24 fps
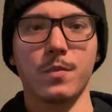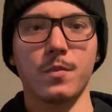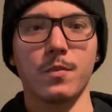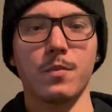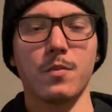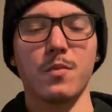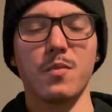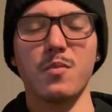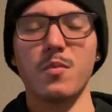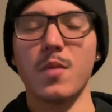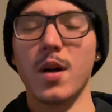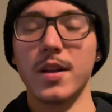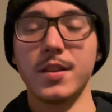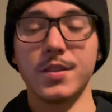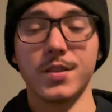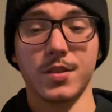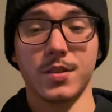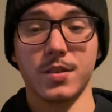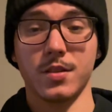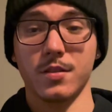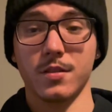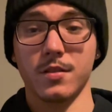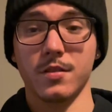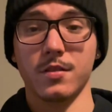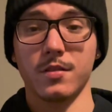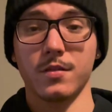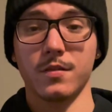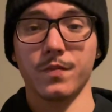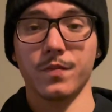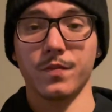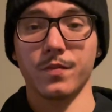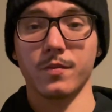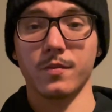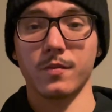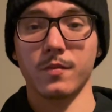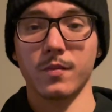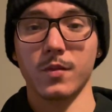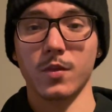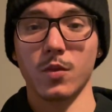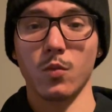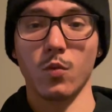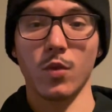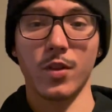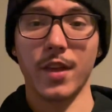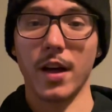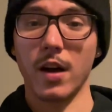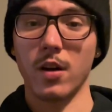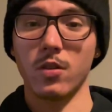months
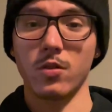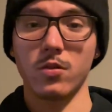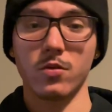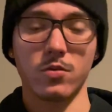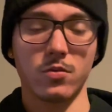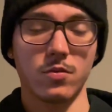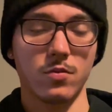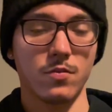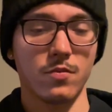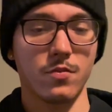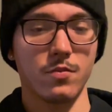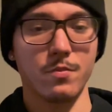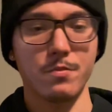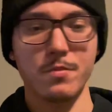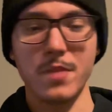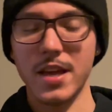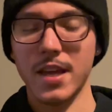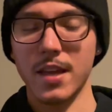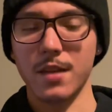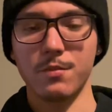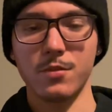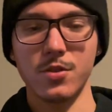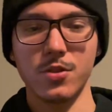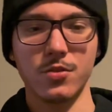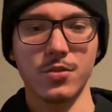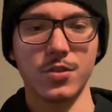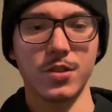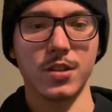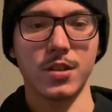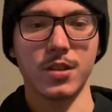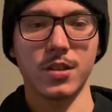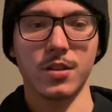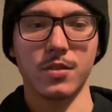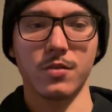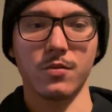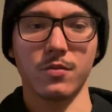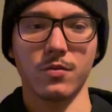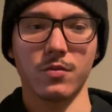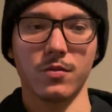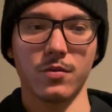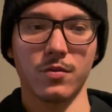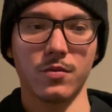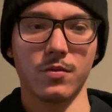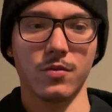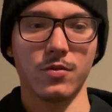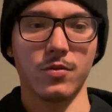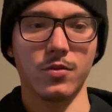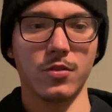without making music,
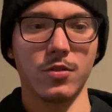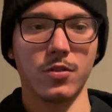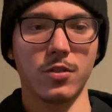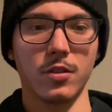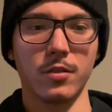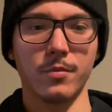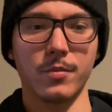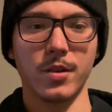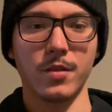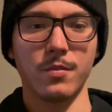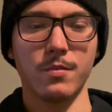you know what I mean?